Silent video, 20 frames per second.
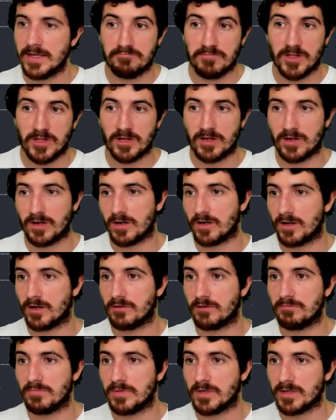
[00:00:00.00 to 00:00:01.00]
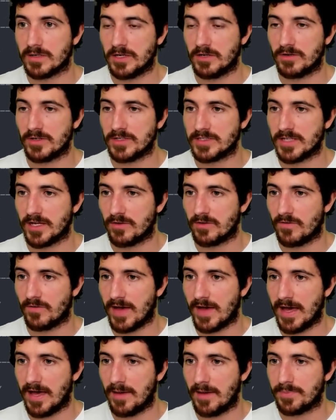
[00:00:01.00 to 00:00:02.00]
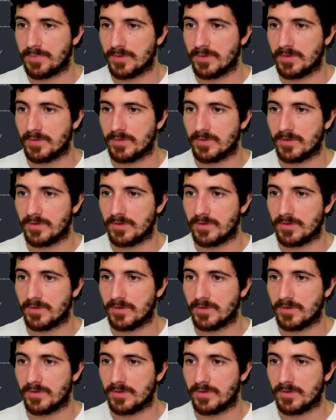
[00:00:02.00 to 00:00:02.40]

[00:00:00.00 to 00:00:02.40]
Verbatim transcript: There are here inside of app,